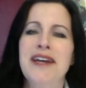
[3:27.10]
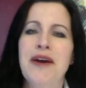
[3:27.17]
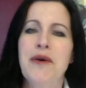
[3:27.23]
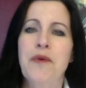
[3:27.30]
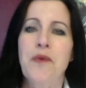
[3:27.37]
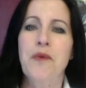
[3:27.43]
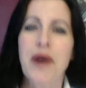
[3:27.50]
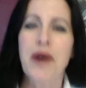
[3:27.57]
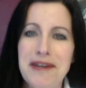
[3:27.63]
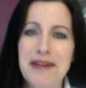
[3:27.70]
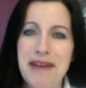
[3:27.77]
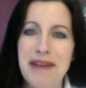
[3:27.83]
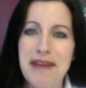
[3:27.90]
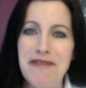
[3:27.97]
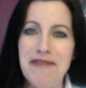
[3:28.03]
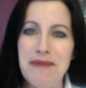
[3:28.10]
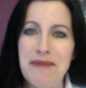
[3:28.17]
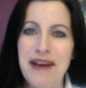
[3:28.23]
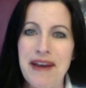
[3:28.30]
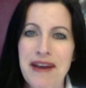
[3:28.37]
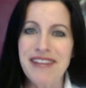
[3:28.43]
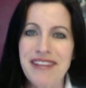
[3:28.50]
Welcome,
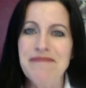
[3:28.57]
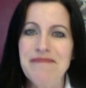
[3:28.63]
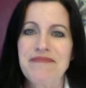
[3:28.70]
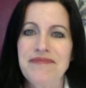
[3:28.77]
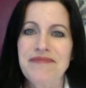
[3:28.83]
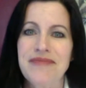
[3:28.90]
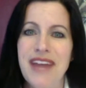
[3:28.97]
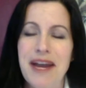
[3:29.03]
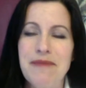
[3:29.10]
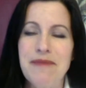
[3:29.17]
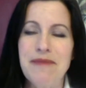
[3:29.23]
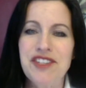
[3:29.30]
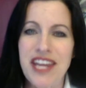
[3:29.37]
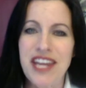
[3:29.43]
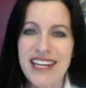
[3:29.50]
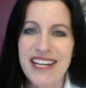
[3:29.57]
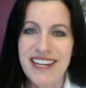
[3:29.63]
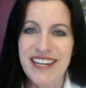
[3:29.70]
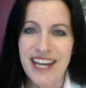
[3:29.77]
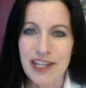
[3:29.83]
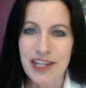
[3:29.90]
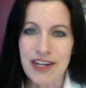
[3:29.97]
everybody. I'm
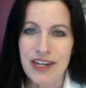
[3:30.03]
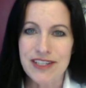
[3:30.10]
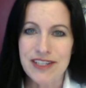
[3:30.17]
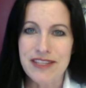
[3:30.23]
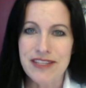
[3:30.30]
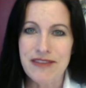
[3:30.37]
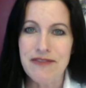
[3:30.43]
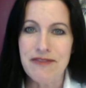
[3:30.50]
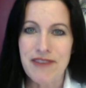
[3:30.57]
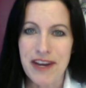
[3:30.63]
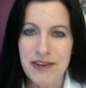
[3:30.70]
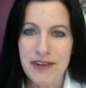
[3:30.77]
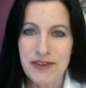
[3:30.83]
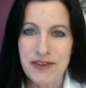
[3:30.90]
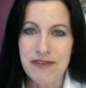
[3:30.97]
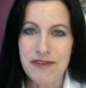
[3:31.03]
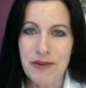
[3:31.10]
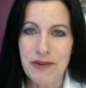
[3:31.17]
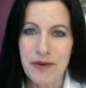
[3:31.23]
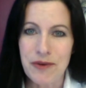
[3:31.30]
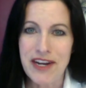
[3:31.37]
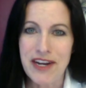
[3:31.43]
Shannon Elhart, the founder of
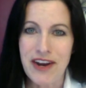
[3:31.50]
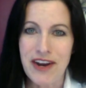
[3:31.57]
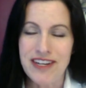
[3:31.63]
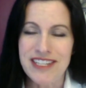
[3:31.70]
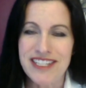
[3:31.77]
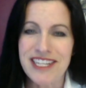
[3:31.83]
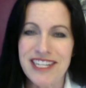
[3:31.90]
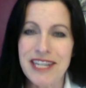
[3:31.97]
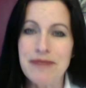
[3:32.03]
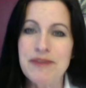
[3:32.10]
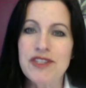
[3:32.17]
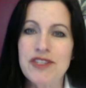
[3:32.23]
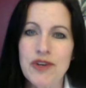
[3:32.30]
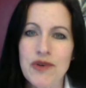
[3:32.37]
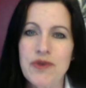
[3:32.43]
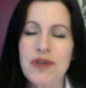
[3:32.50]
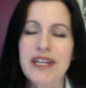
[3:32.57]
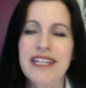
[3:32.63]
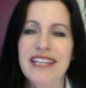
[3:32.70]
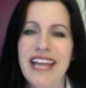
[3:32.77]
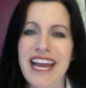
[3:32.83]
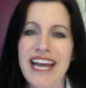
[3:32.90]
Green Heart, and I'm so
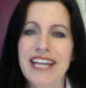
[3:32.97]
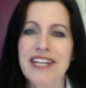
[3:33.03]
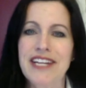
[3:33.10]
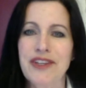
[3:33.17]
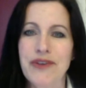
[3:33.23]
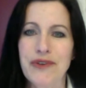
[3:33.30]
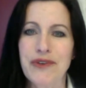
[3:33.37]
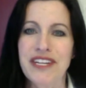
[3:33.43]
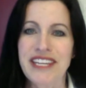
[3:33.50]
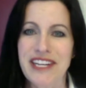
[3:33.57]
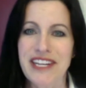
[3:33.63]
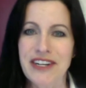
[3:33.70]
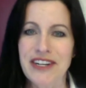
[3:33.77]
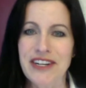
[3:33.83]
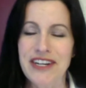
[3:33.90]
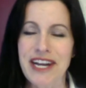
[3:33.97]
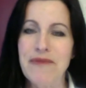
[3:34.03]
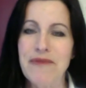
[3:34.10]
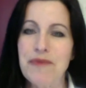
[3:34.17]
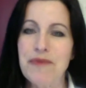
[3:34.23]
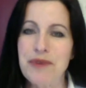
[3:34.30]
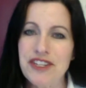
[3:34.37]
glad you're here. I
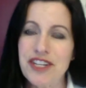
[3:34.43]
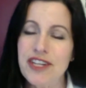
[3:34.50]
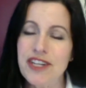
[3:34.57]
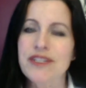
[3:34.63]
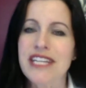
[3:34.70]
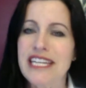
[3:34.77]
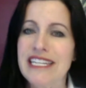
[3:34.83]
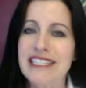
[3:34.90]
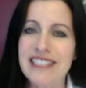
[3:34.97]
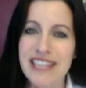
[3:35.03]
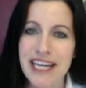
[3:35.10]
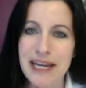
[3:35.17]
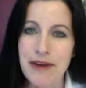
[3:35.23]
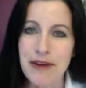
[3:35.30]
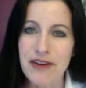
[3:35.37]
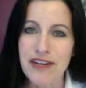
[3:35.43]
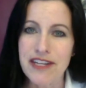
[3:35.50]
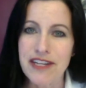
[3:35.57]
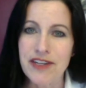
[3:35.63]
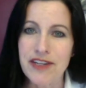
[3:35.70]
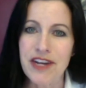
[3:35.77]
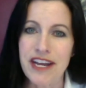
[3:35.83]
appreciate you taking the time out
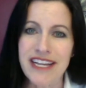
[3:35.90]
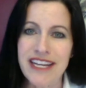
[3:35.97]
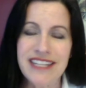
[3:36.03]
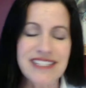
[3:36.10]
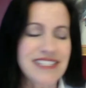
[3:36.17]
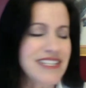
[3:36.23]
in your night.